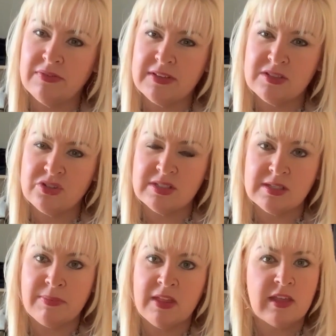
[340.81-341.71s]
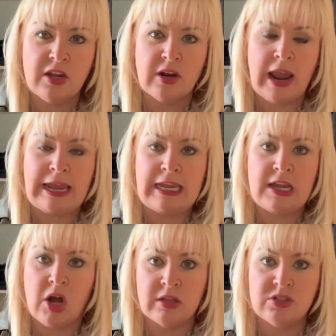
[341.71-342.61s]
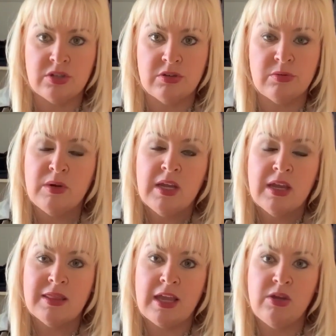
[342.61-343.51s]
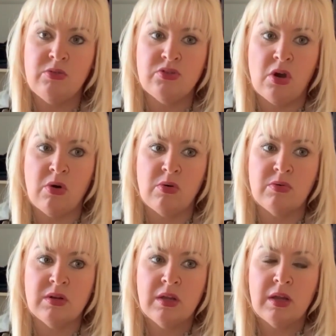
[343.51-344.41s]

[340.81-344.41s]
if it's just something that you're hanging on to that you don't,